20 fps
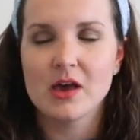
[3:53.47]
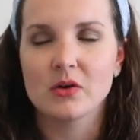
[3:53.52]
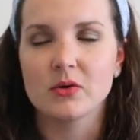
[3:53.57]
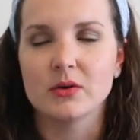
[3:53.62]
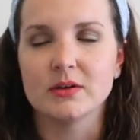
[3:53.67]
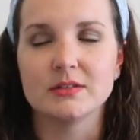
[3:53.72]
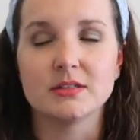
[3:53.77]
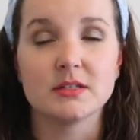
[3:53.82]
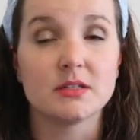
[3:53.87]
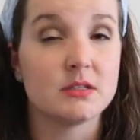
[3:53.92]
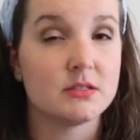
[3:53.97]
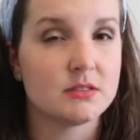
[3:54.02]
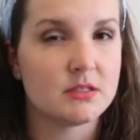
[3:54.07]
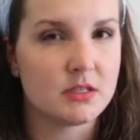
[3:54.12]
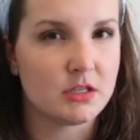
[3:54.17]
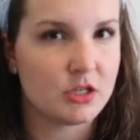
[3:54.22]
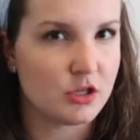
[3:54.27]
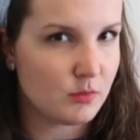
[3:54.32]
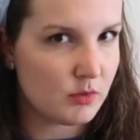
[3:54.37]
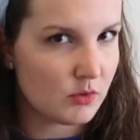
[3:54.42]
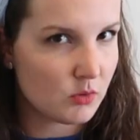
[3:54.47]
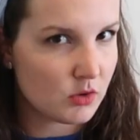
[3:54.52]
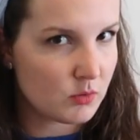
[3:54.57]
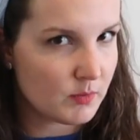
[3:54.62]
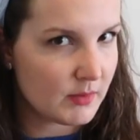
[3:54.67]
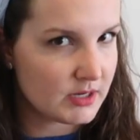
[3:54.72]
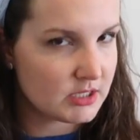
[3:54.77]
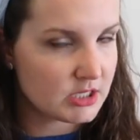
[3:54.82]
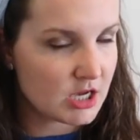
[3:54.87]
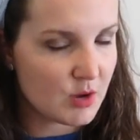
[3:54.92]
going to continue to be
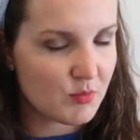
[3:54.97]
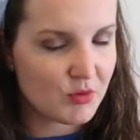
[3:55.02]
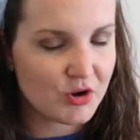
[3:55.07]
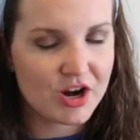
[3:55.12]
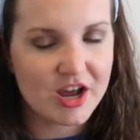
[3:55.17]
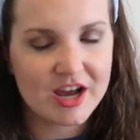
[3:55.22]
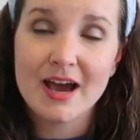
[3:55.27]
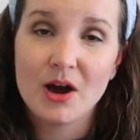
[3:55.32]
worth my time or not.